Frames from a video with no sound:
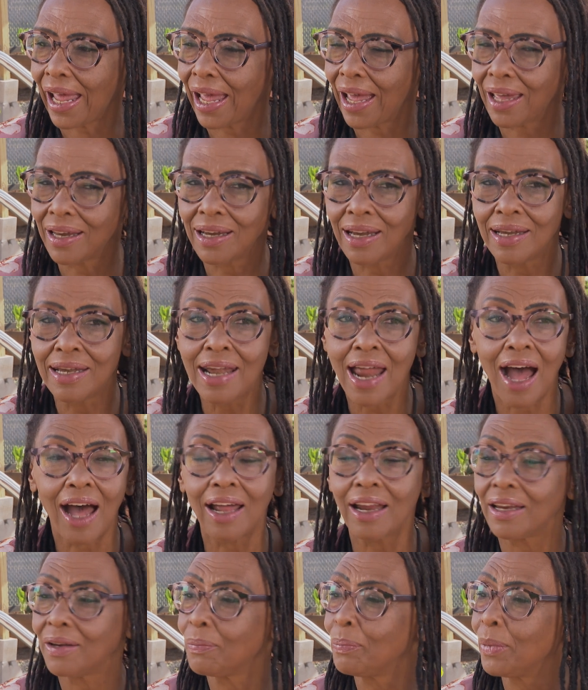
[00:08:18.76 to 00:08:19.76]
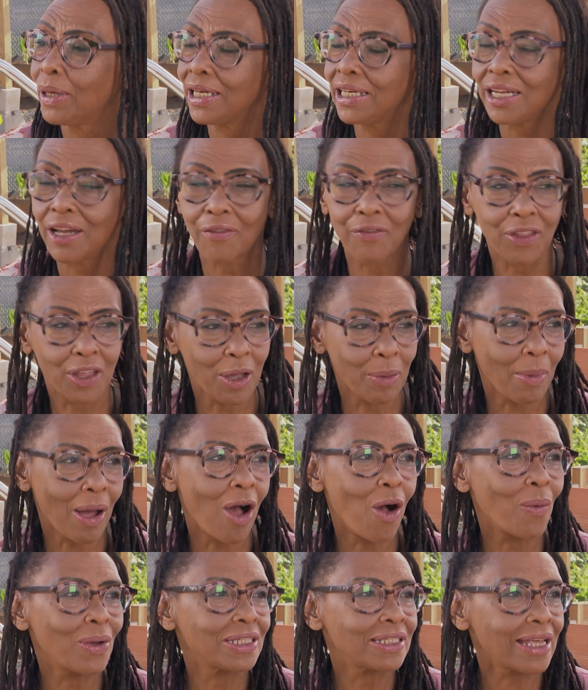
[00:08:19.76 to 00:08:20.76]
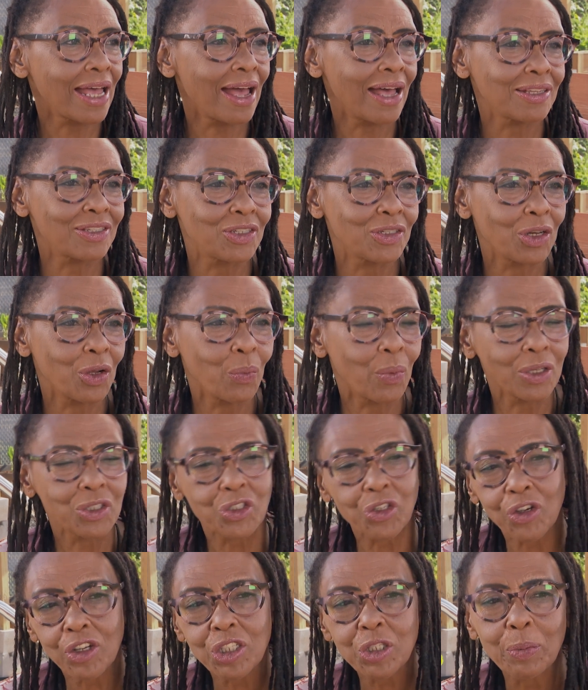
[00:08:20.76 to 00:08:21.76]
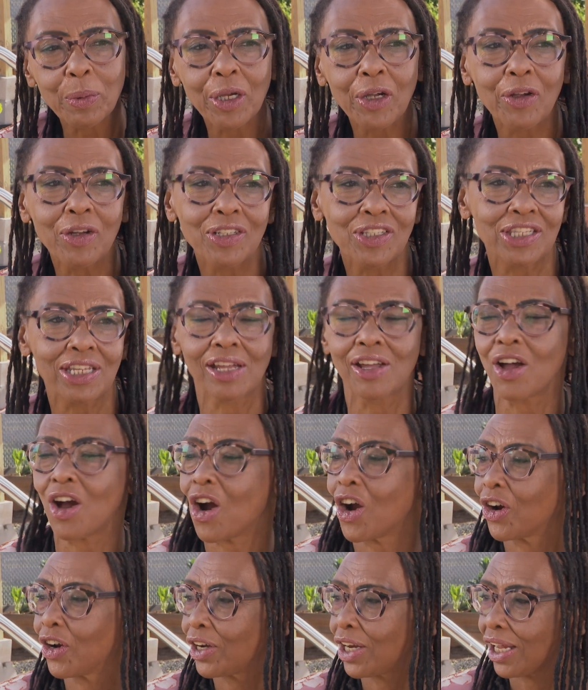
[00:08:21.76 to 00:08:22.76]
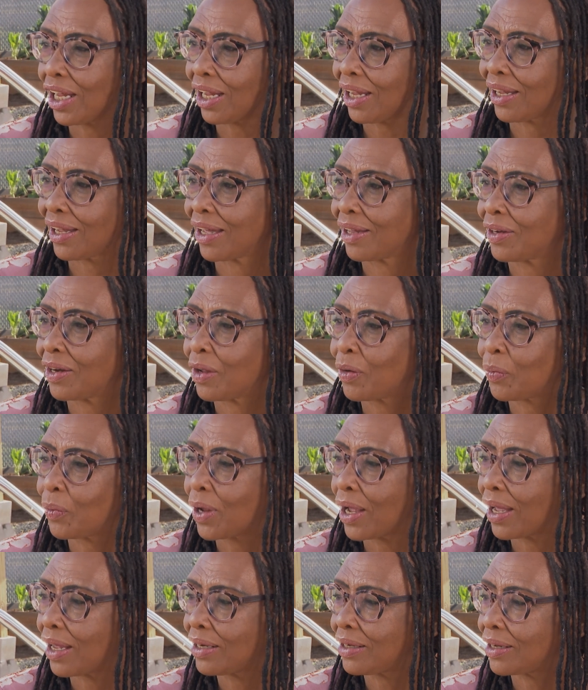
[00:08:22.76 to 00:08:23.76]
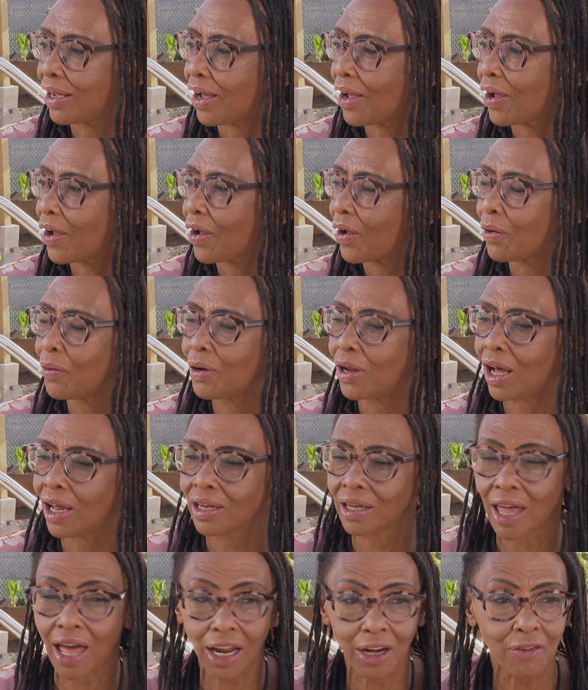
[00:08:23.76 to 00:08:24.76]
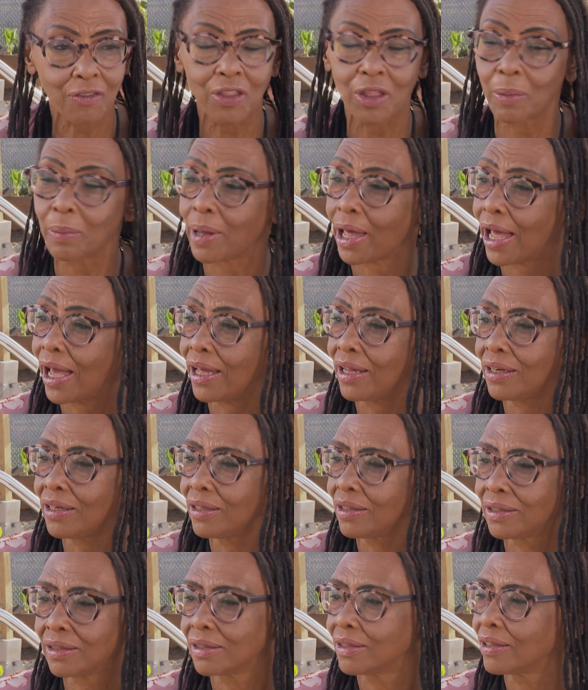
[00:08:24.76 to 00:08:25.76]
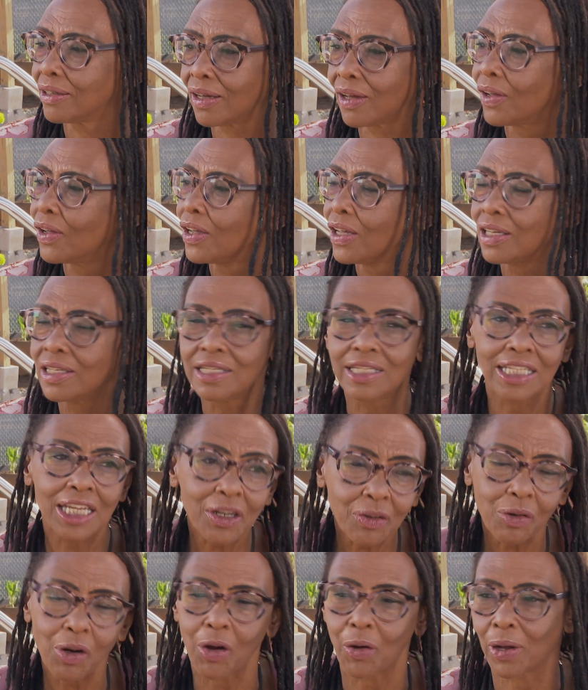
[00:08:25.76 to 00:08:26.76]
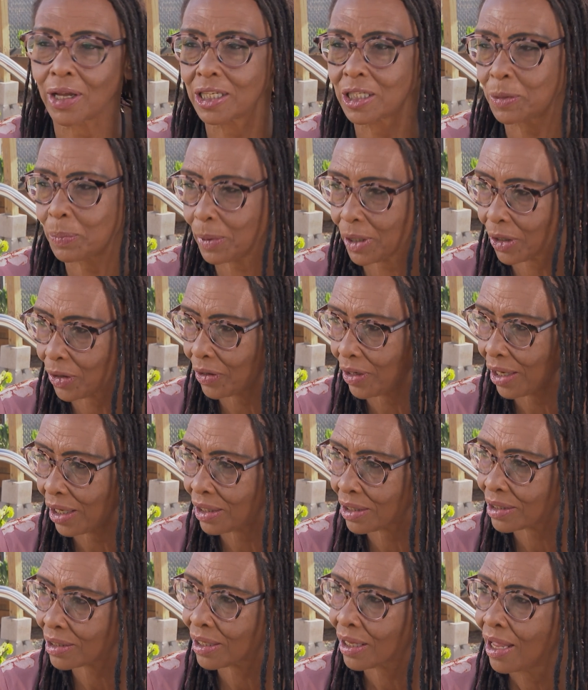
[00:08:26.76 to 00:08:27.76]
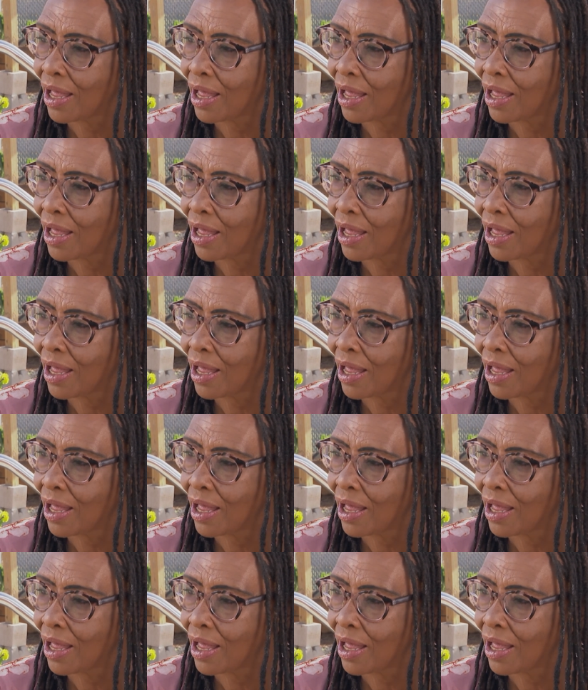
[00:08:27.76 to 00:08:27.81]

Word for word: and not many of them, I always asked, you know, what's your experience in gardening? And, and, and uh, a lot of them had zero experience.